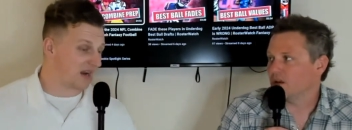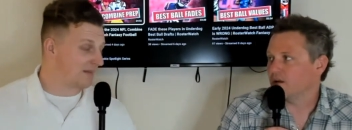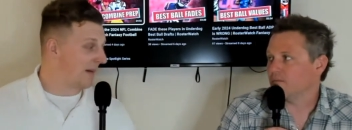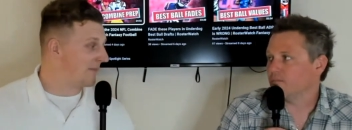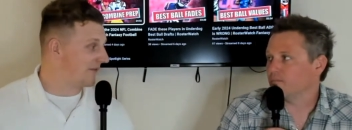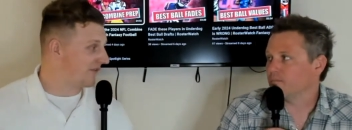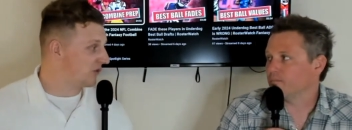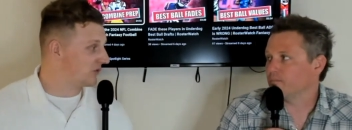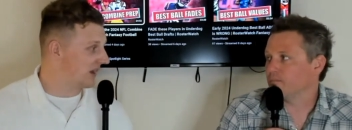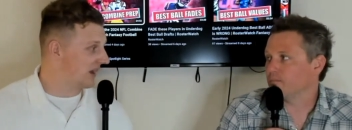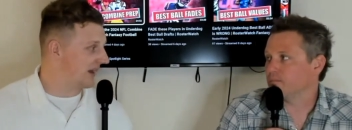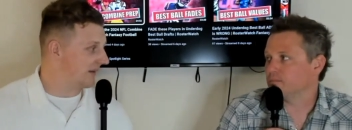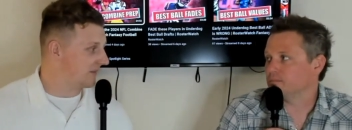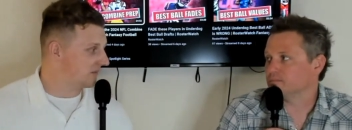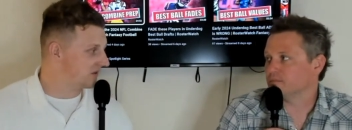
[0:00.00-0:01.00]
Speaker 1: brought it up a few
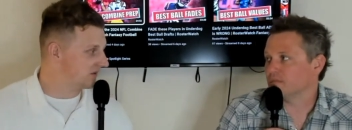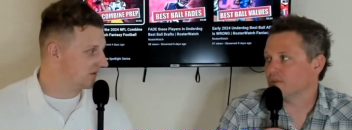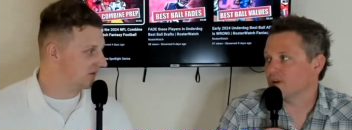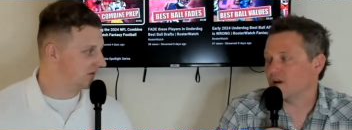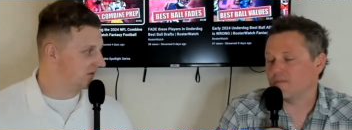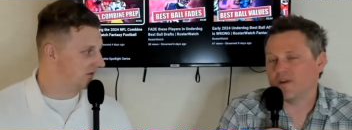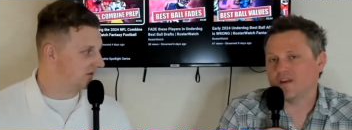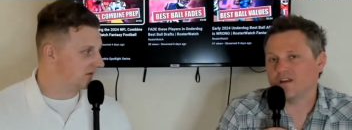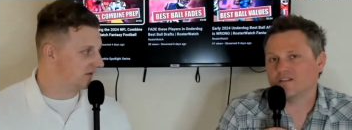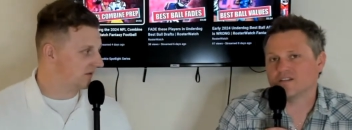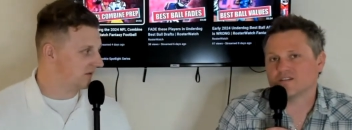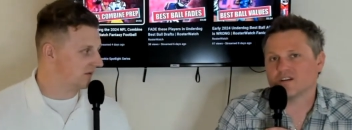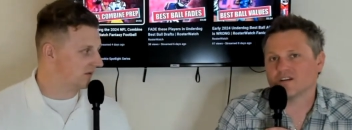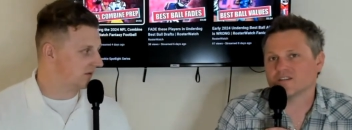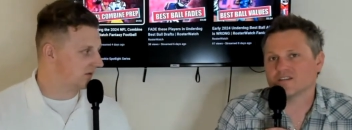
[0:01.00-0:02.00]
times. I mean, it
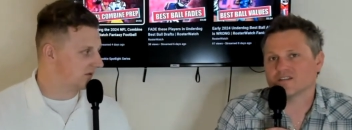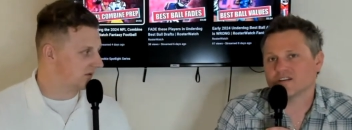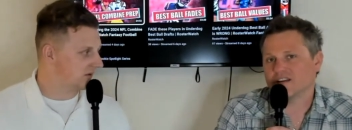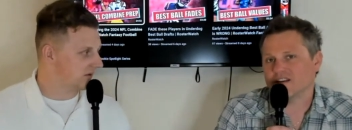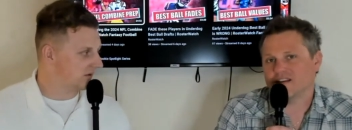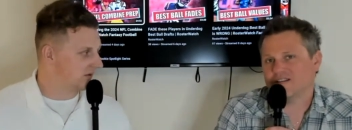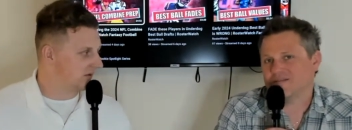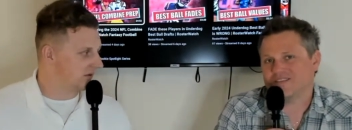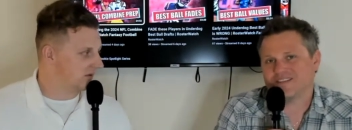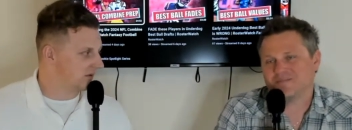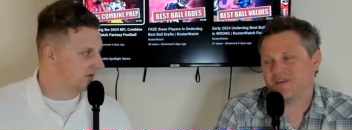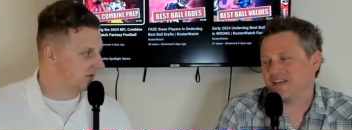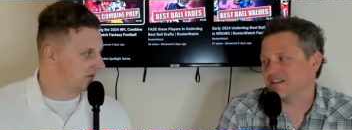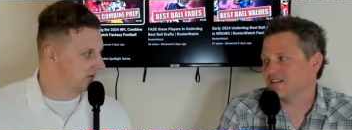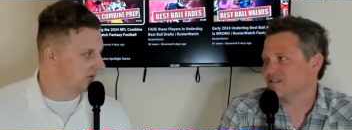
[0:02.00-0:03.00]
just doesn't. It, to
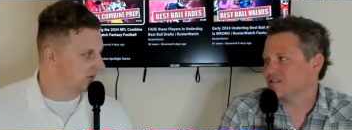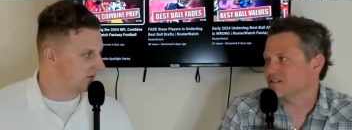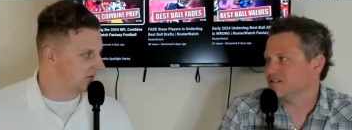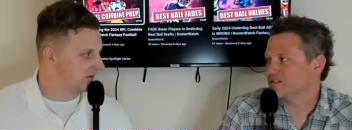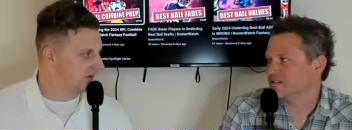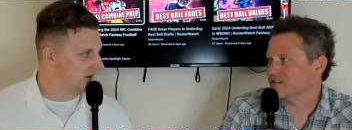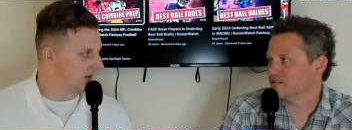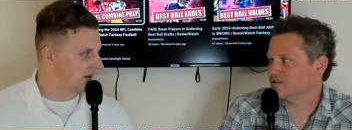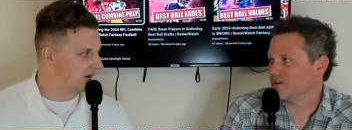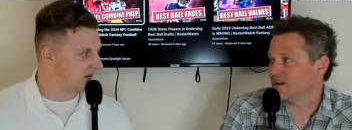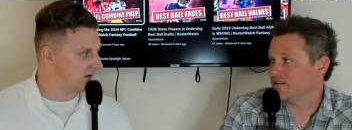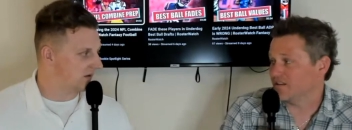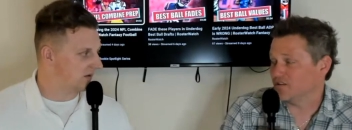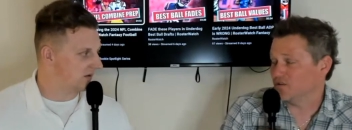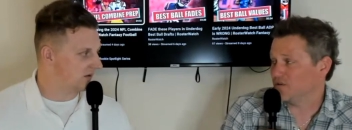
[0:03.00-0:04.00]
me, it doesn't. Yeah.
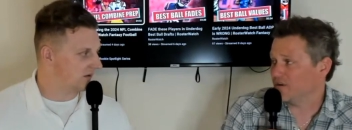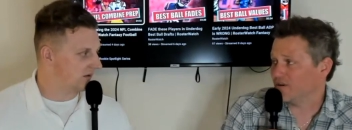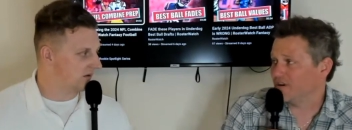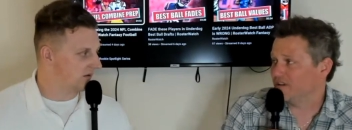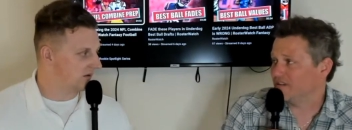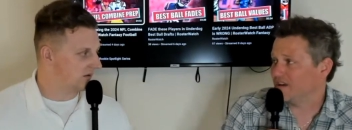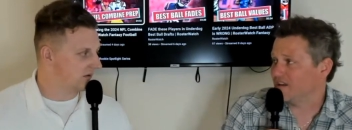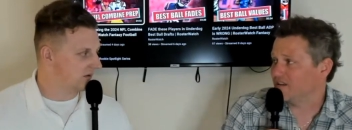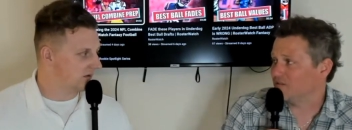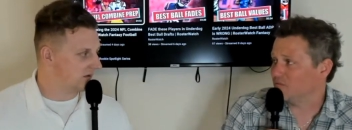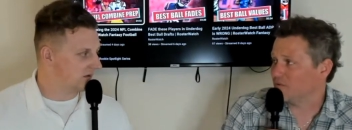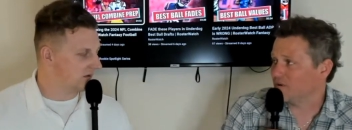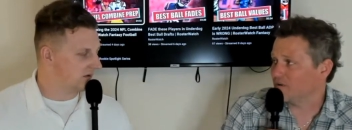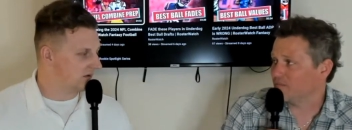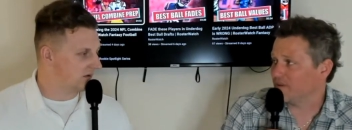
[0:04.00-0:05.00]
Like, did you hear anything to
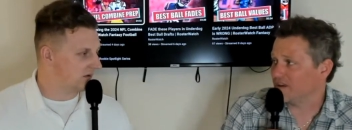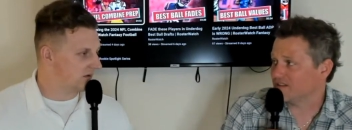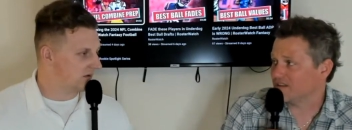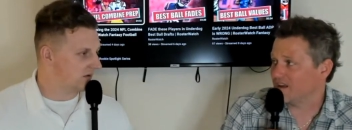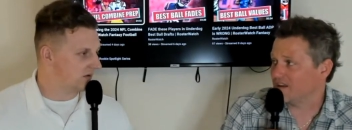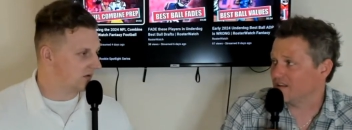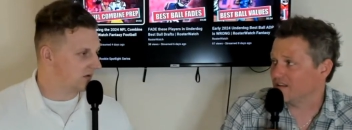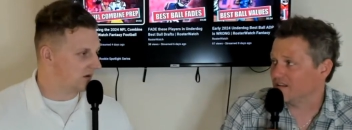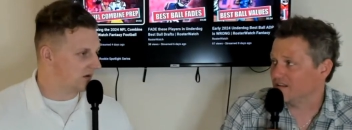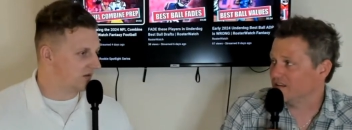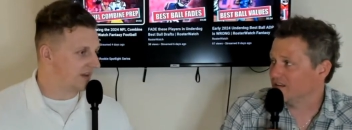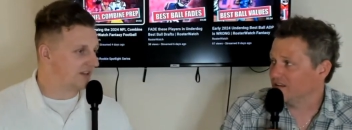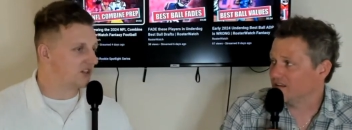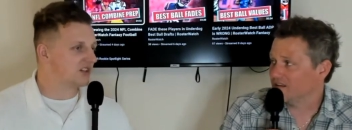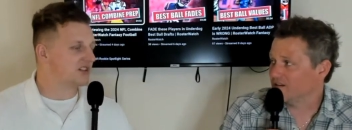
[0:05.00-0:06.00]
where they said
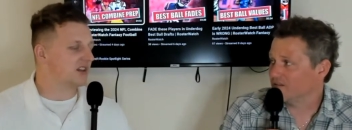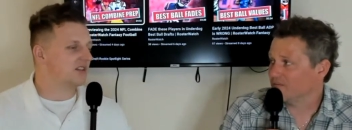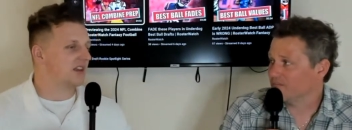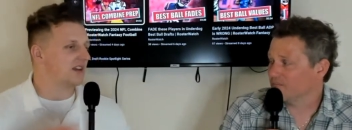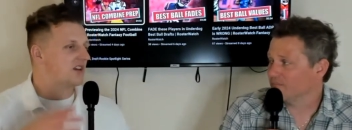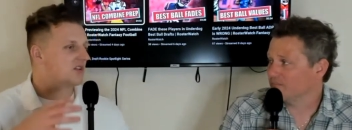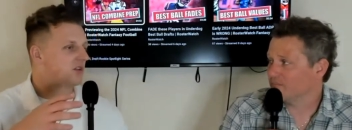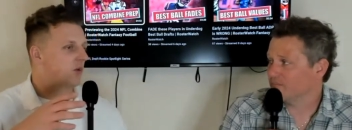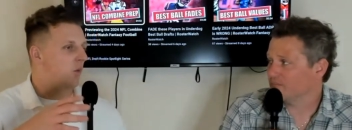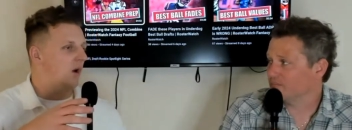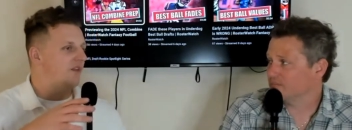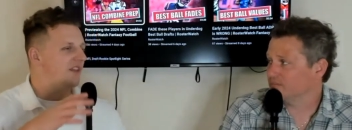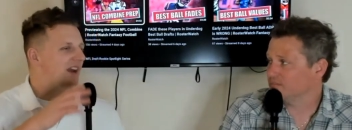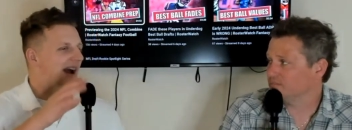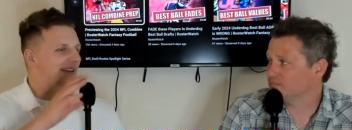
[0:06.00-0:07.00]
Speaker 2: they just said they the
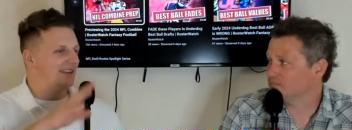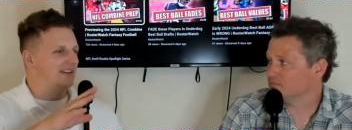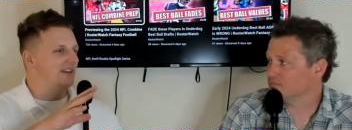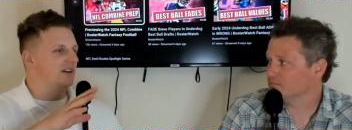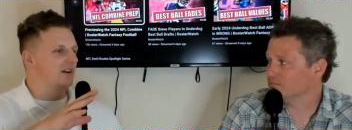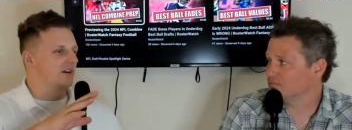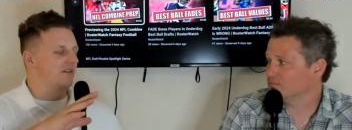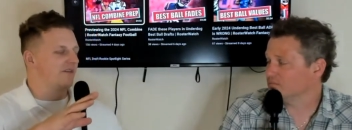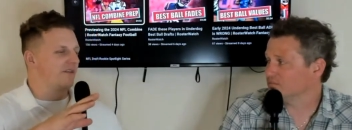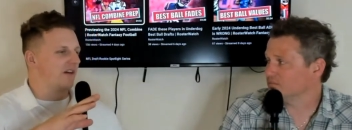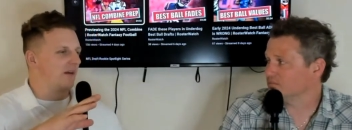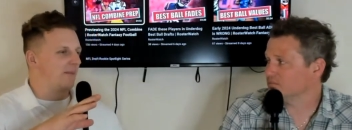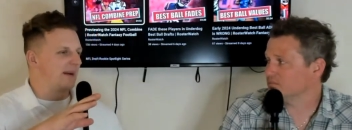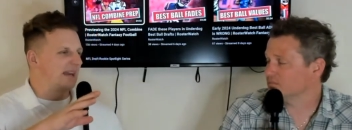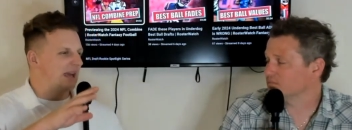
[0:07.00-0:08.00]
one thing I did hear
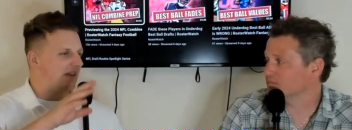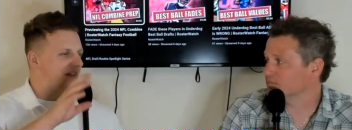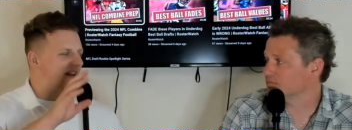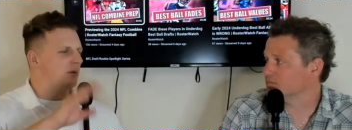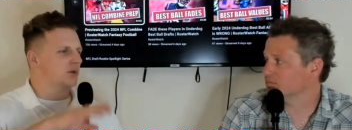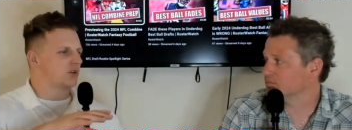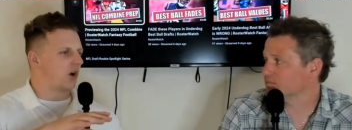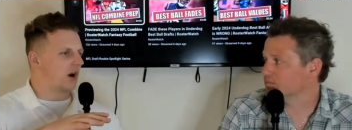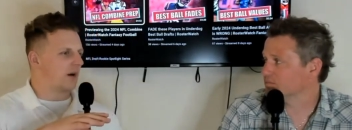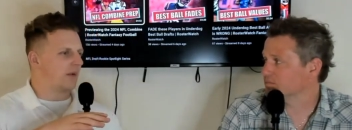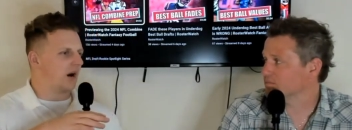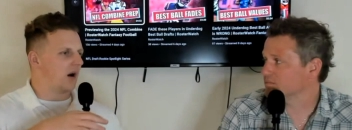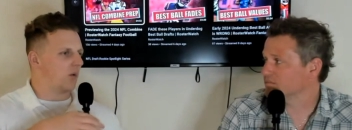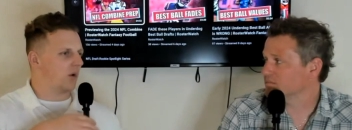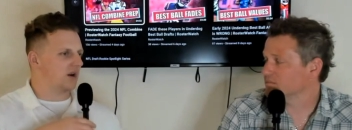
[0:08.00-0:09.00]
from I can't think it was
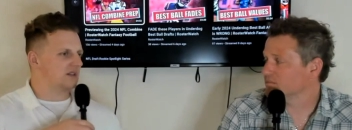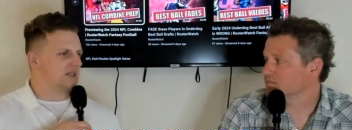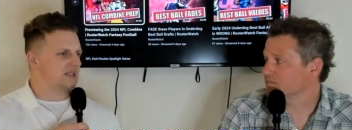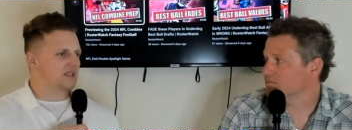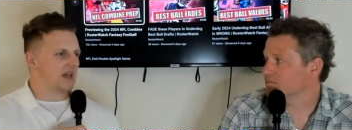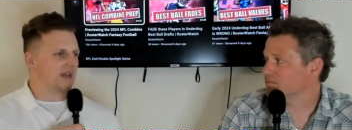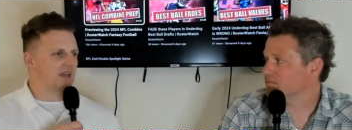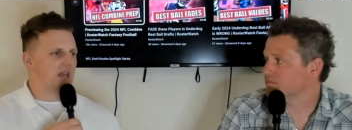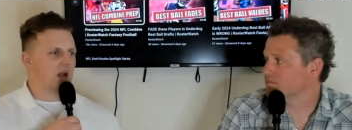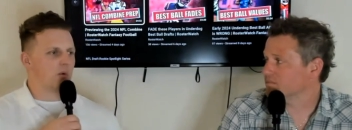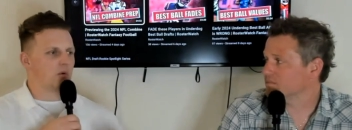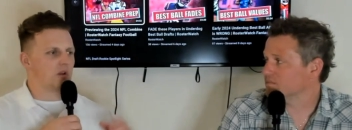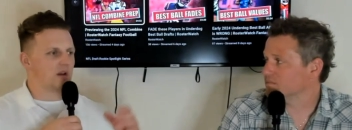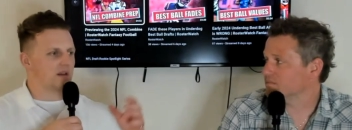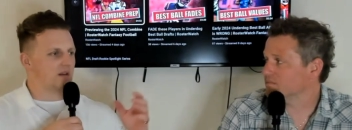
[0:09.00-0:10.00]
Harbaugh was he's like, yeah,
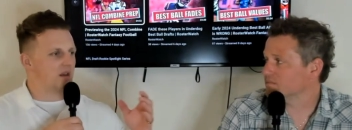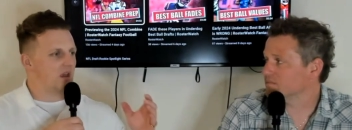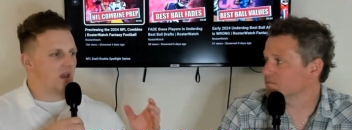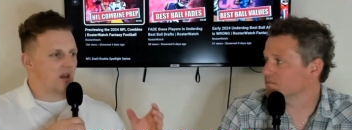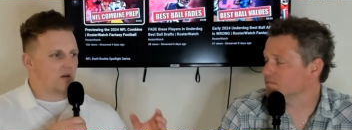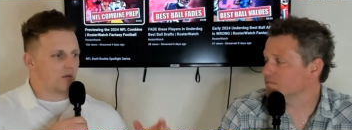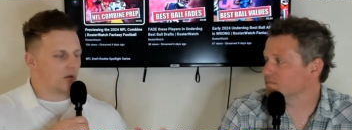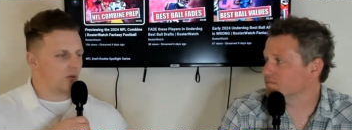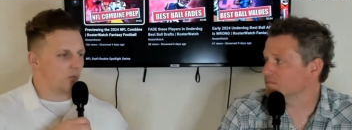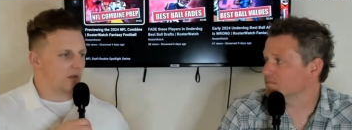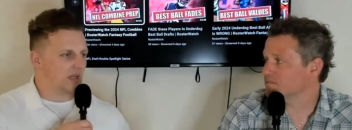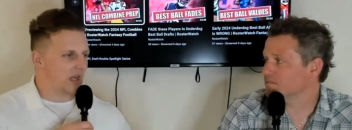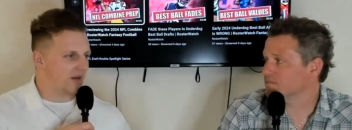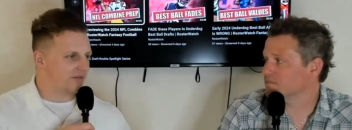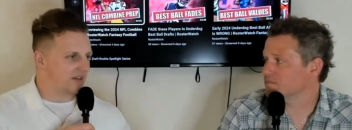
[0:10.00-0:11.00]
we're looking,
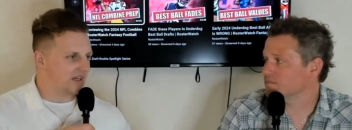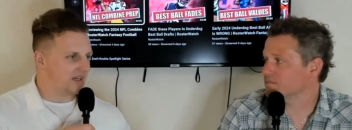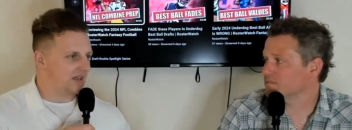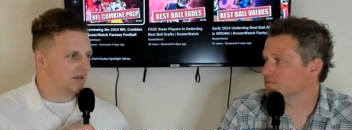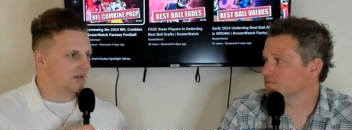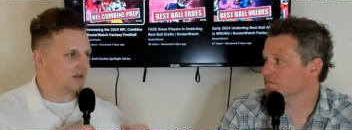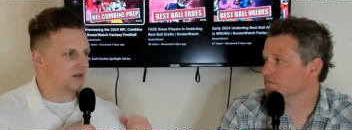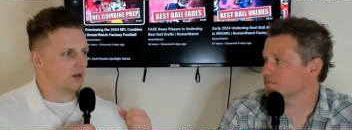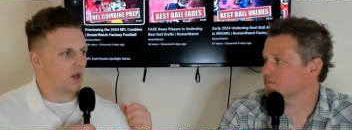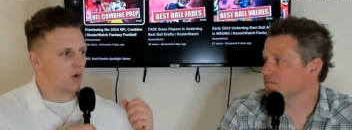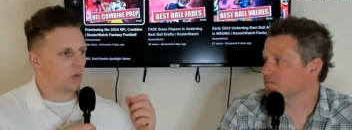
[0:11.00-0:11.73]
we love Keaton,